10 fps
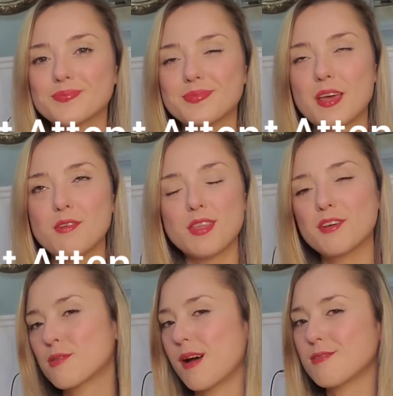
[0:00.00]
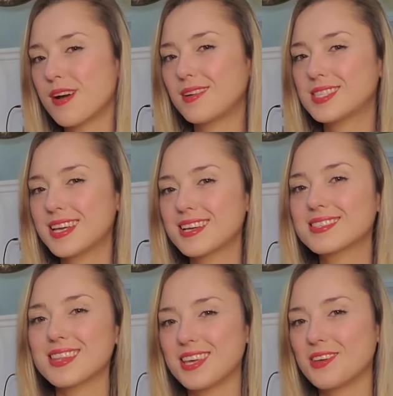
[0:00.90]
If you think for about 5 seconds,
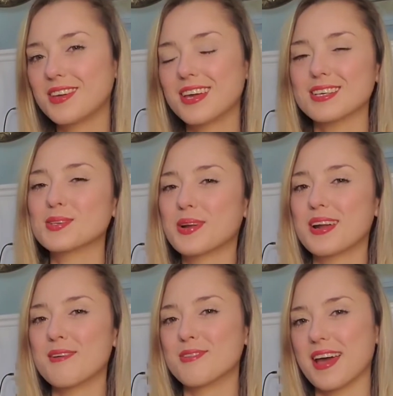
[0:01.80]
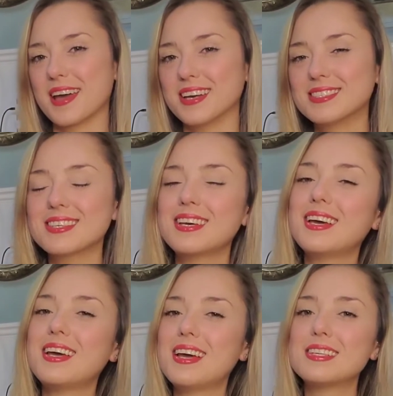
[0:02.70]
I think you can guess what an FA is.
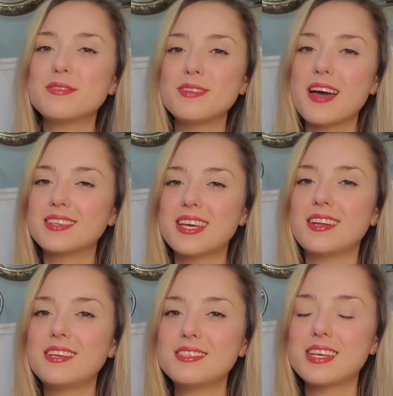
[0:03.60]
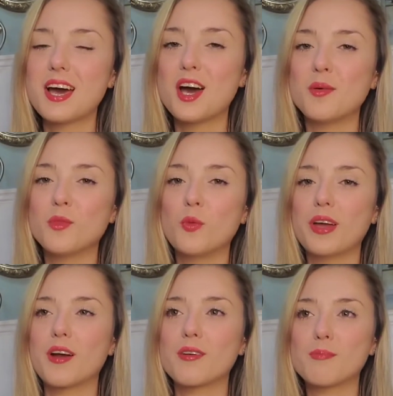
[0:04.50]
It's a flight attendant. We
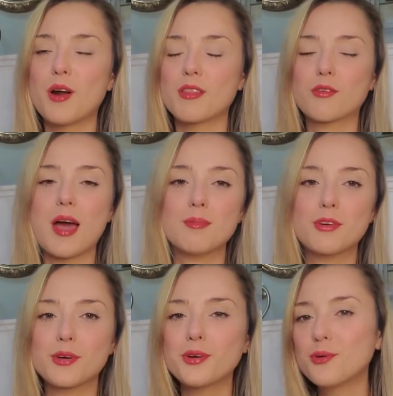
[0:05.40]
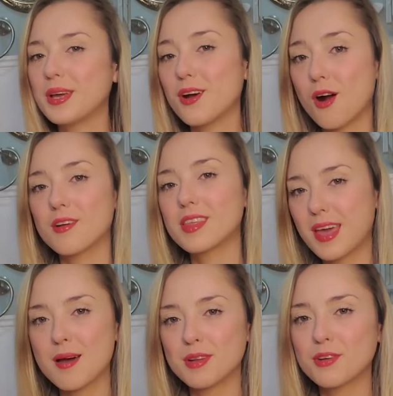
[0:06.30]
are part of the cabin crew. We are the
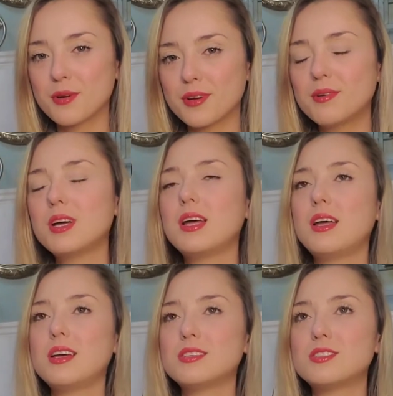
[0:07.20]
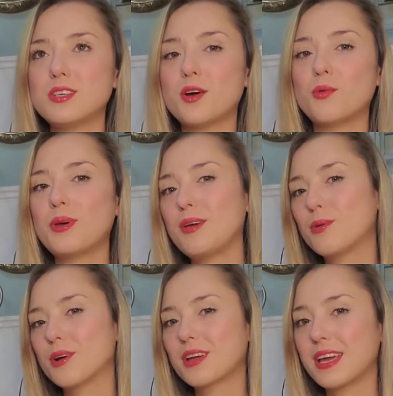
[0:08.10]
cabin crew. So we
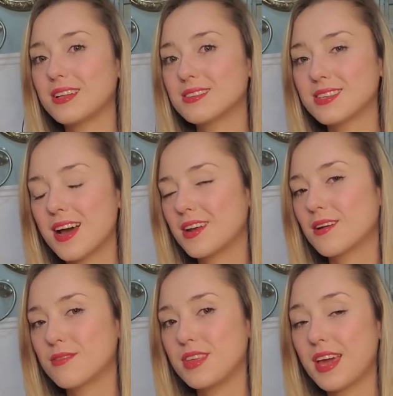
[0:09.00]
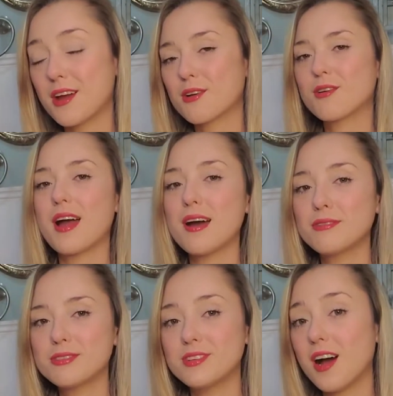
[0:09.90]
work inside of the
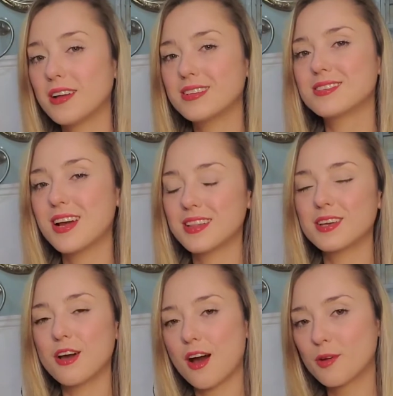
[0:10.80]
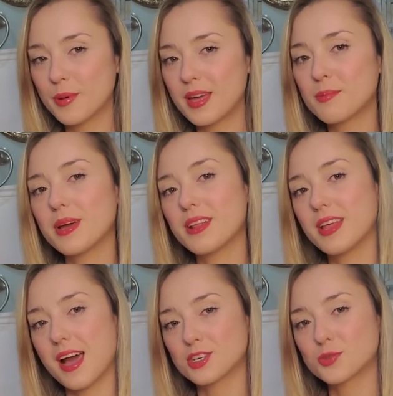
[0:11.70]
aircraft, not inside the cockpit, but in the
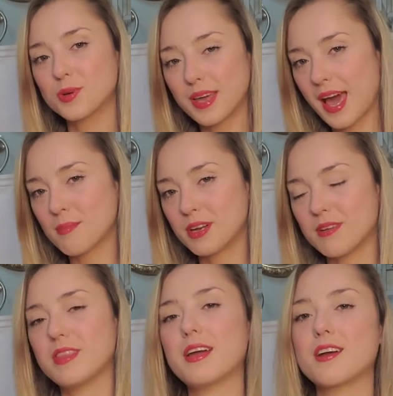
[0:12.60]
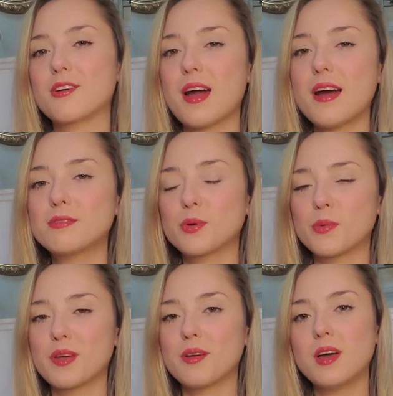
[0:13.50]
actual cabin of the aircraft where
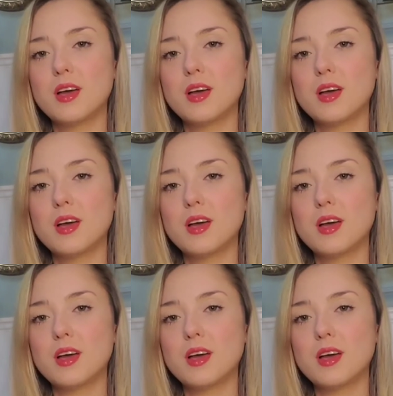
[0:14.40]
we